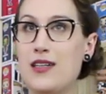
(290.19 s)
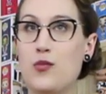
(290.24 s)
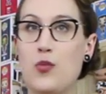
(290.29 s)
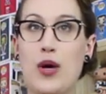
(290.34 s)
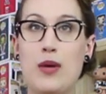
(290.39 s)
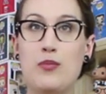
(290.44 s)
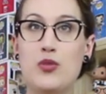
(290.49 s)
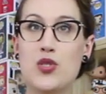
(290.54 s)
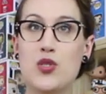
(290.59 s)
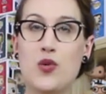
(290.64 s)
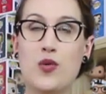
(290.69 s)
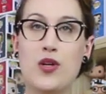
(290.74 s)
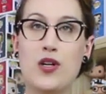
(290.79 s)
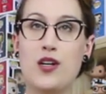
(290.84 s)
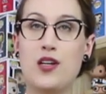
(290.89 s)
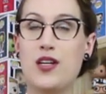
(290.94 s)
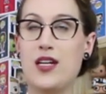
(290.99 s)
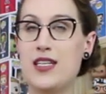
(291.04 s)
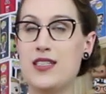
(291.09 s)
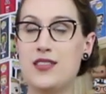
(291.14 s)
Web
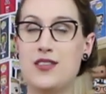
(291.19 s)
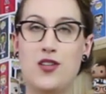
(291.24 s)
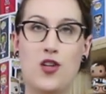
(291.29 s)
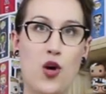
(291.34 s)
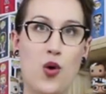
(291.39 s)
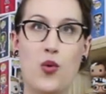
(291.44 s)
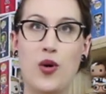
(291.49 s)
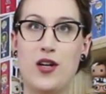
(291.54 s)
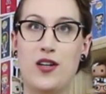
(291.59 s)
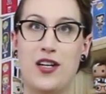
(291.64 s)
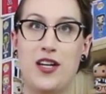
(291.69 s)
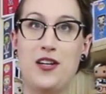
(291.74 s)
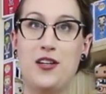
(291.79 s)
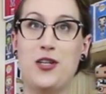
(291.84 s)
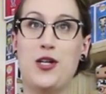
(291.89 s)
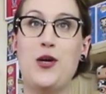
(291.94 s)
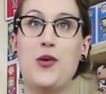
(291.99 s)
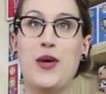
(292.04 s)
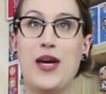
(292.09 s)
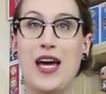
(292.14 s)
store is nowhere
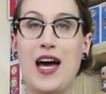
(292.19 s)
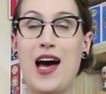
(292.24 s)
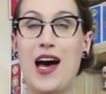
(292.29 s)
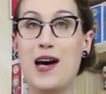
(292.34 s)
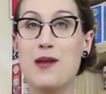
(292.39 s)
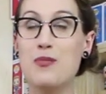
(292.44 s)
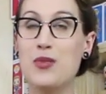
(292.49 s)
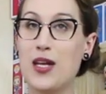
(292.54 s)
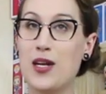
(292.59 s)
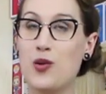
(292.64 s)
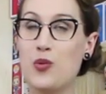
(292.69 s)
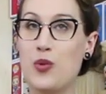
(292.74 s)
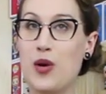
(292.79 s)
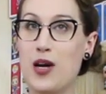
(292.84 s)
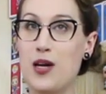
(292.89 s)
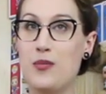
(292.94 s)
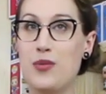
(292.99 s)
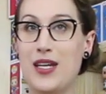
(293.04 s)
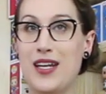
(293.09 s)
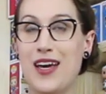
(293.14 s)
near going up. That'll
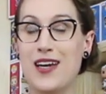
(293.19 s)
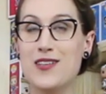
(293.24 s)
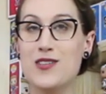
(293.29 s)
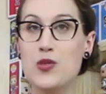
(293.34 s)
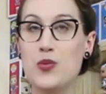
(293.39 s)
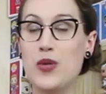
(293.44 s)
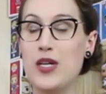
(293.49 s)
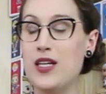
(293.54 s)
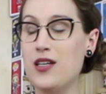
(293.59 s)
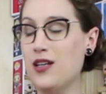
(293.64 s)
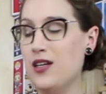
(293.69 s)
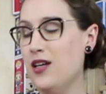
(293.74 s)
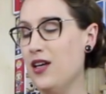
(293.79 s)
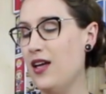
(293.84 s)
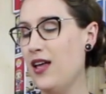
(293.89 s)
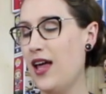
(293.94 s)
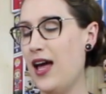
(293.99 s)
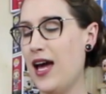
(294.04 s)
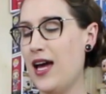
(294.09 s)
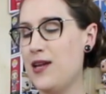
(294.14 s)
probably be next week.
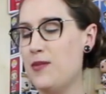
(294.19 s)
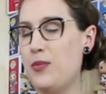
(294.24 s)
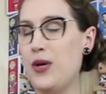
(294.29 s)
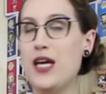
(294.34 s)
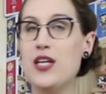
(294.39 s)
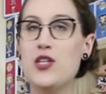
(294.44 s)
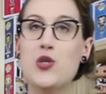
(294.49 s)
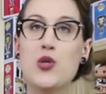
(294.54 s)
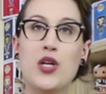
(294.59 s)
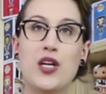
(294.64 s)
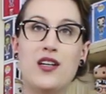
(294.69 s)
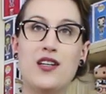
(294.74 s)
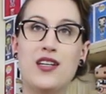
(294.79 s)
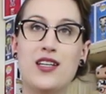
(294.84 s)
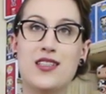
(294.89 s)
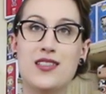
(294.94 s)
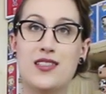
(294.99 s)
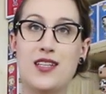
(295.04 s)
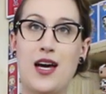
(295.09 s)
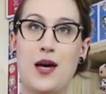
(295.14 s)
And
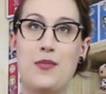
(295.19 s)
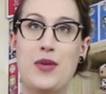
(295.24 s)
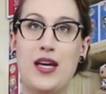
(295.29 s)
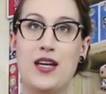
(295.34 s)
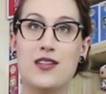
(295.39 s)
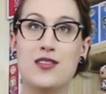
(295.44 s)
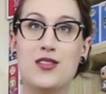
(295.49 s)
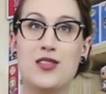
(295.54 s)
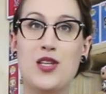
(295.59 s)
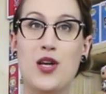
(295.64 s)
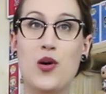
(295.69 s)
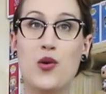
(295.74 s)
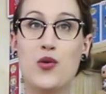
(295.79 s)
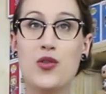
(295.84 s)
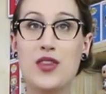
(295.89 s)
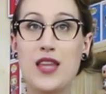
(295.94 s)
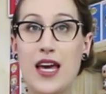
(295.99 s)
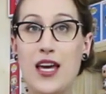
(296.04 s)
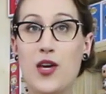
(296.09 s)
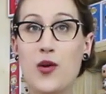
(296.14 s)
Patreon is coming.
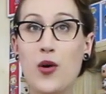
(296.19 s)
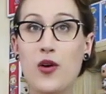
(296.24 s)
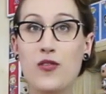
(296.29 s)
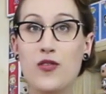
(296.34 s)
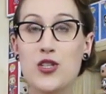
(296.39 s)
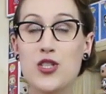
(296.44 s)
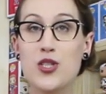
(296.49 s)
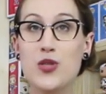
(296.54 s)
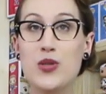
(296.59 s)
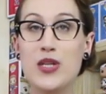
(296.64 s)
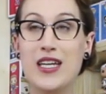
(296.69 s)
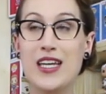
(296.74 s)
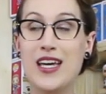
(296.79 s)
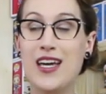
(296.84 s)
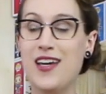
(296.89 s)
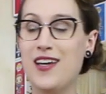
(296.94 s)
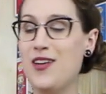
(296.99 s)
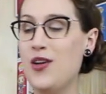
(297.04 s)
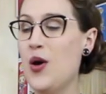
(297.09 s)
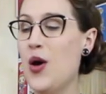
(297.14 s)
So thank you all for tuning
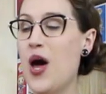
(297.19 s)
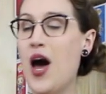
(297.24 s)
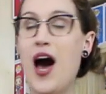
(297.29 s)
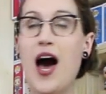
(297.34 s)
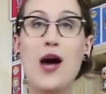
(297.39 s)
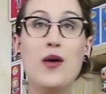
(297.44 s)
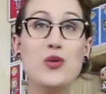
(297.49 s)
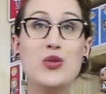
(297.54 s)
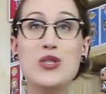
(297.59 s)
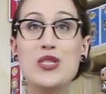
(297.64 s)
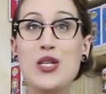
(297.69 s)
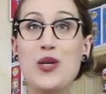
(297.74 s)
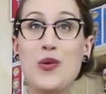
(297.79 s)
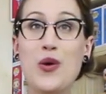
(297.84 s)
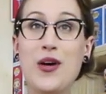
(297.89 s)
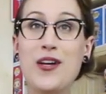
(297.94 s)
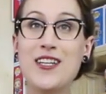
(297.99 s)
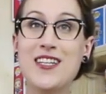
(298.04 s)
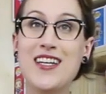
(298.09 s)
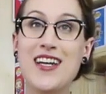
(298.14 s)
in. I will see you
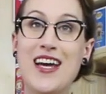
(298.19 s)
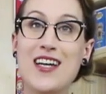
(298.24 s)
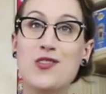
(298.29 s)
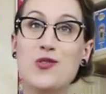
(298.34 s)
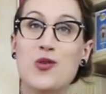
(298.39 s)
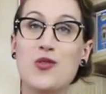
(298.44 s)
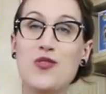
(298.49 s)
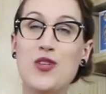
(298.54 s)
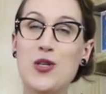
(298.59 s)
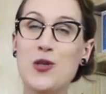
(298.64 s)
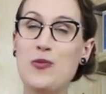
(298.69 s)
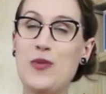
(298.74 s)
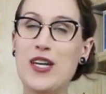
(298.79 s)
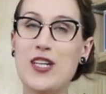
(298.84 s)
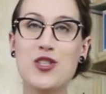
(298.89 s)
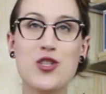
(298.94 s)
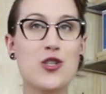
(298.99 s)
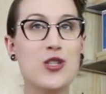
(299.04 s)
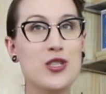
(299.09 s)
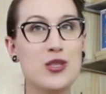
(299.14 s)
all in the next review.
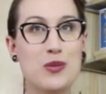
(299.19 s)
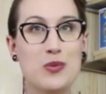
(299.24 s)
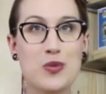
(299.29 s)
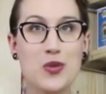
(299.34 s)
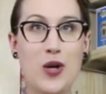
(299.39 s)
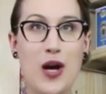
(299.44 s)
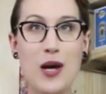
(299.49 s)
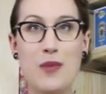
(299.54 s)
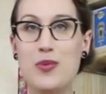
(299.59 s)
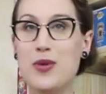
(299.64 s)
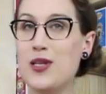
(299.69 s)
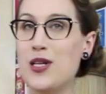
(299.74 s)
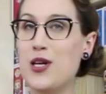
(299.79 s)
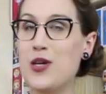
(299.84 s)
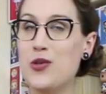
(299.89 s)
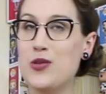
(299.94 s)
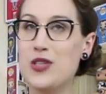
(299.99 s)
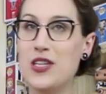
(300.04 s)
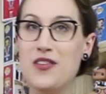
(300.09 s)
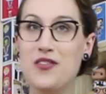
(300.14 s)
Make sure to subscribe
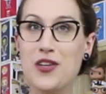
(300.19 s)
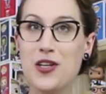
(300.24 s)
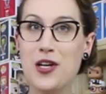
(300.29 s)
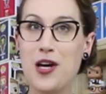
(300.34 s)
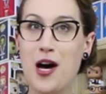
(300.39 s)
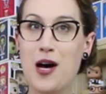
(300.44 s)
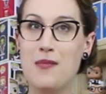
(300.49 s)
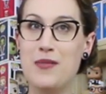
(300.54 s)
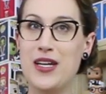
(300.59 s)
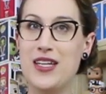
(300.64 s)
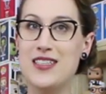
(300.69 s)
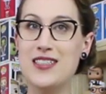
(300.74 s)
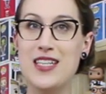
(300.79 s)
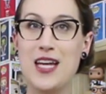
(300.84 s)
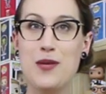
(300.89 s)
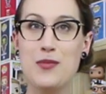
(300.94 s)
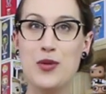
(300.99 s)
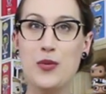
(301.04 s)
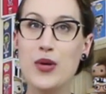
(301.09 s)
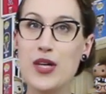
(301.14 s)
below. Leave your comments.
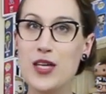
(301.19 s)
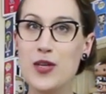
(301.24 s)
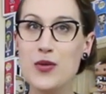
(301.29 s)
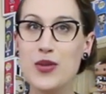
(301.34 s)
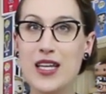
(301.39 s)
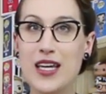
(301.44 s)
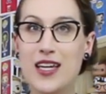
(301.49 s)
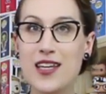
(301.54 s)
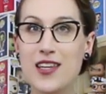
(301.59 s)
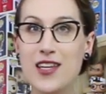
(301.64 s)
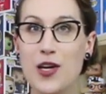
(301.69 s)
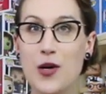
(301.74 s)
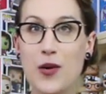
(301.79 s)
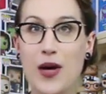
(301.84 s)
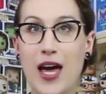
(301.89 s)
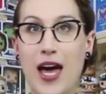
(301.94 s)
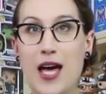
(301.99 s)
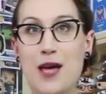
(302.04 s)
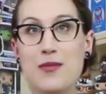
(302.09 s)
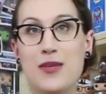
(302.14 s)
Tell me what you think of the
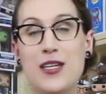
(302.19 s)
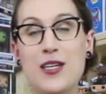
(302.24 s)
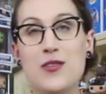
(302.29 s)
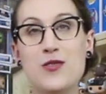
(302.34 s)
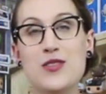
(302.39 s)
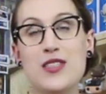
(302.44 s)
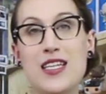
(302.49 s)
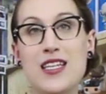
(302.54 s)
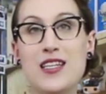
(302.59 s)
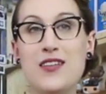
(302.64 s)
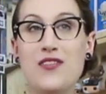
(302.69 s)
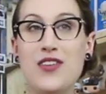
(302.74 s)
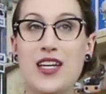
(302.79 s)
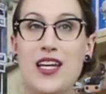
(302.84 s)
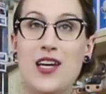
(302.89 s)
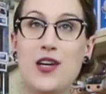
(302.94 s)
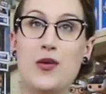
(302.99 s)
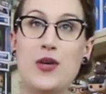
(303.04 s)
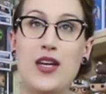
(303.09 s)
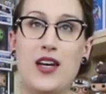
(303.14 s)
Occamy. You've seen the
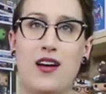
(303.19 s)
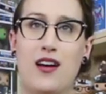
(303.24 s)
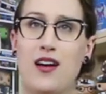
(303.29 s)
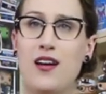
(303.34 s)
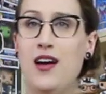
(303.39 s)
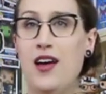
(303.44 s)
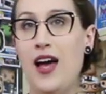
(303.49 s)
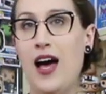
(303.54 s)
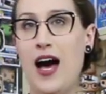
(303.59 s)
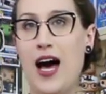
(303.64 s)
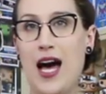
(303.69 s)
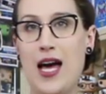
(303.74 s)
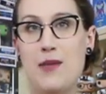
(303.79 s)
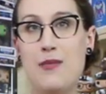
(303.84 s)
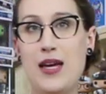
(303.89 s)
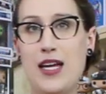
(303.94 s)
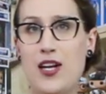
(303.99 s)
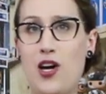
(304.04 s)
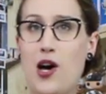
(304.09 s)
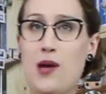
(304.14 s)
video here. I may